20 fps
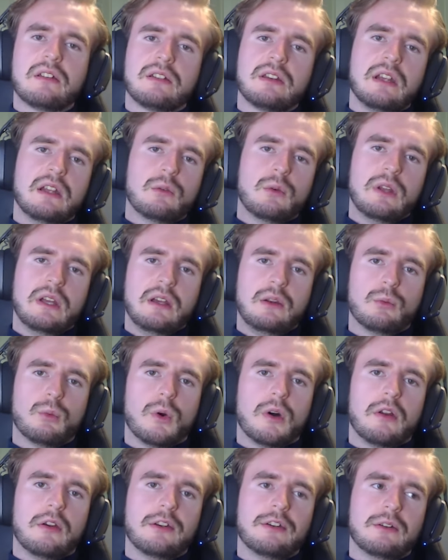in
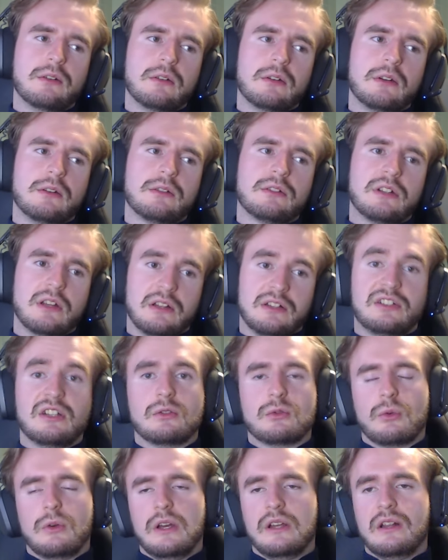one
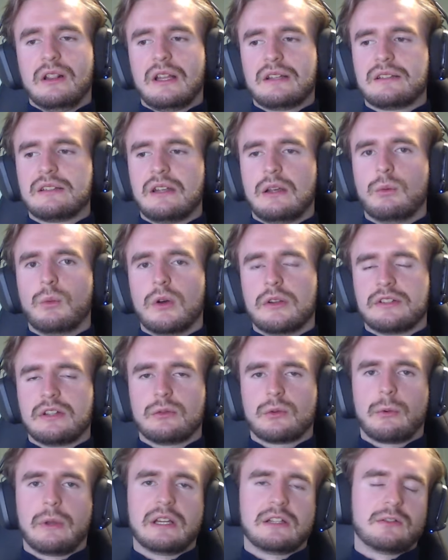situation, let's say one
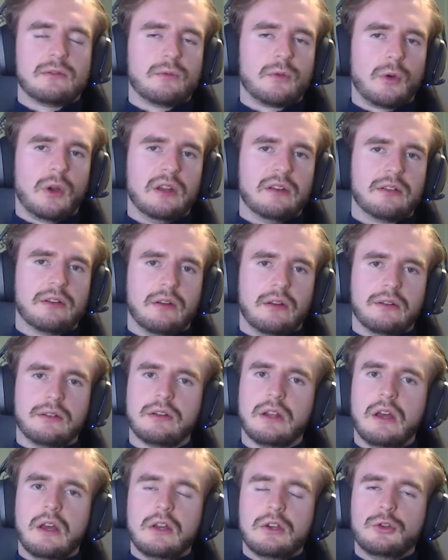situation, for instance,
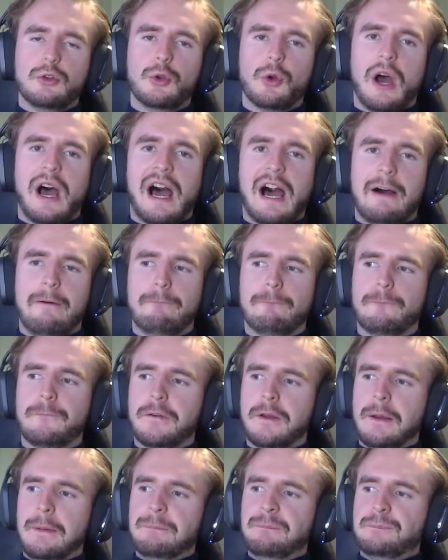you have
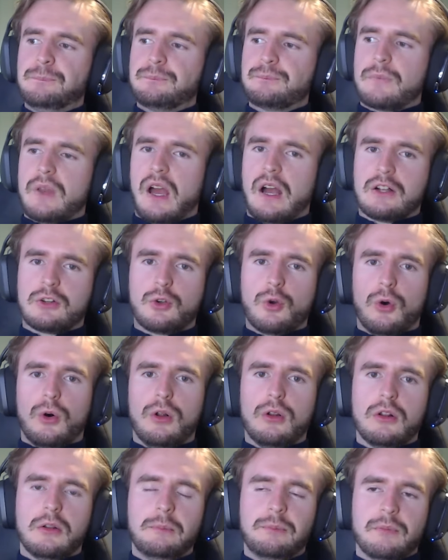a
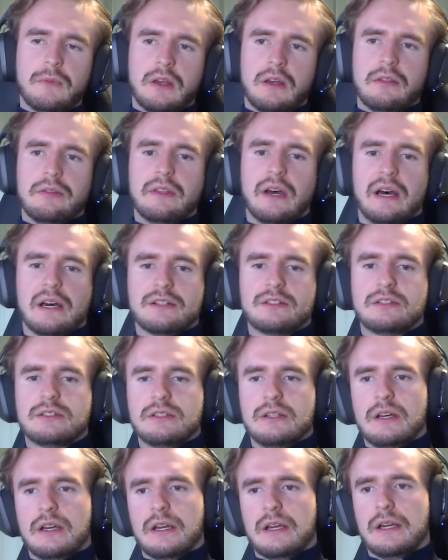goal that
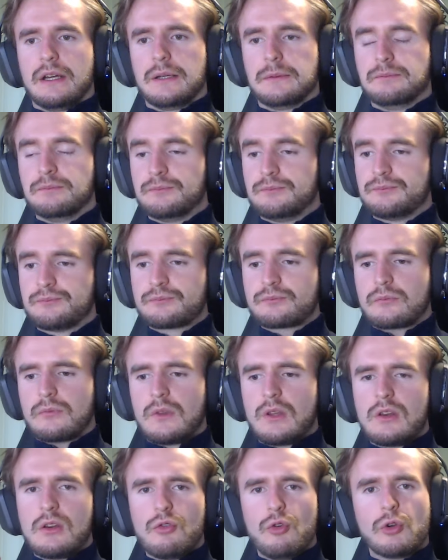
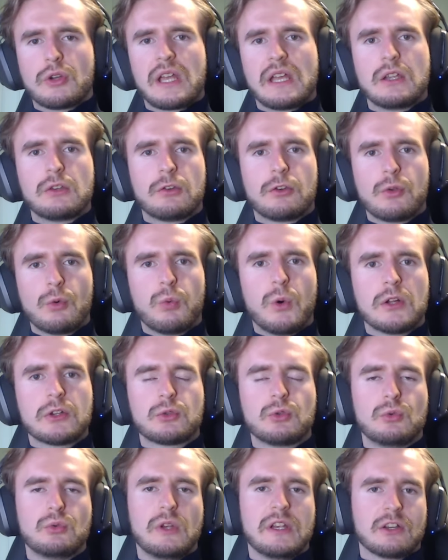okay, you want
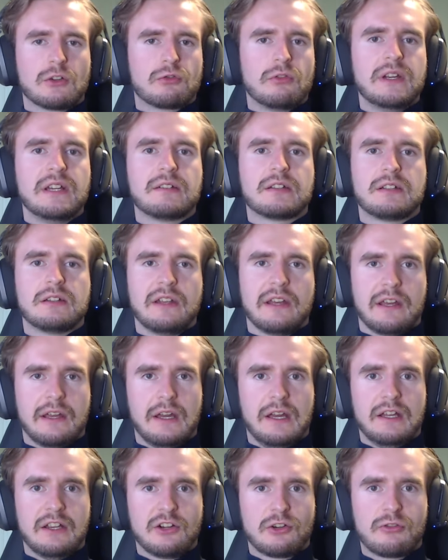to increase
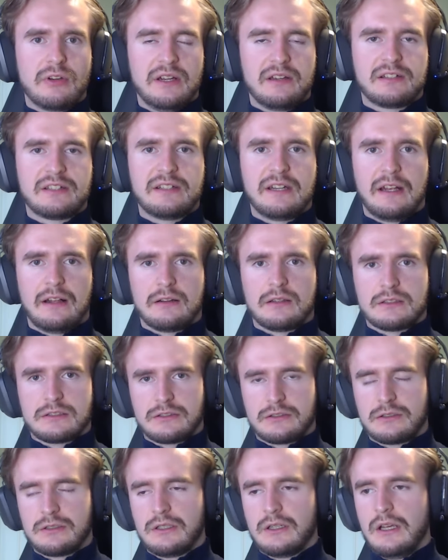
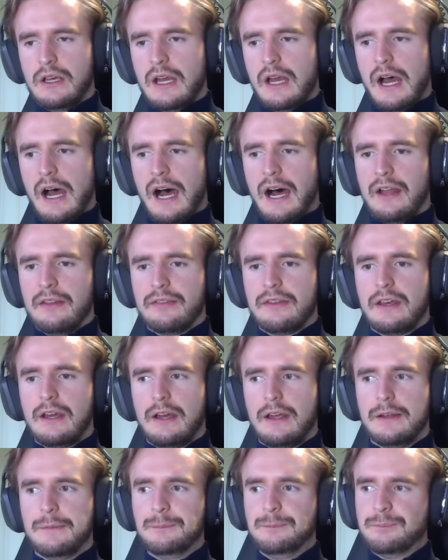sales, and
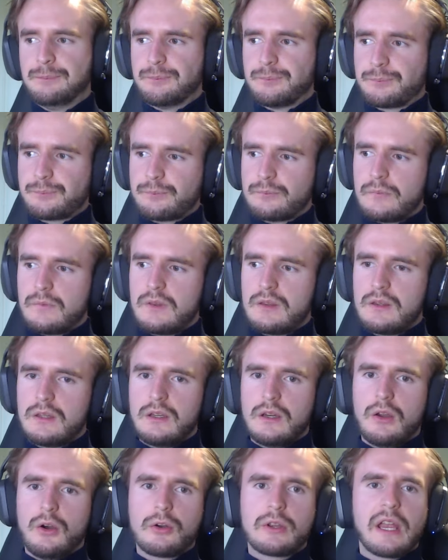then
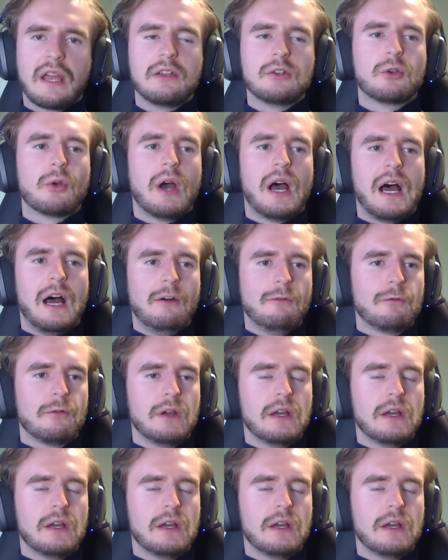okay, you have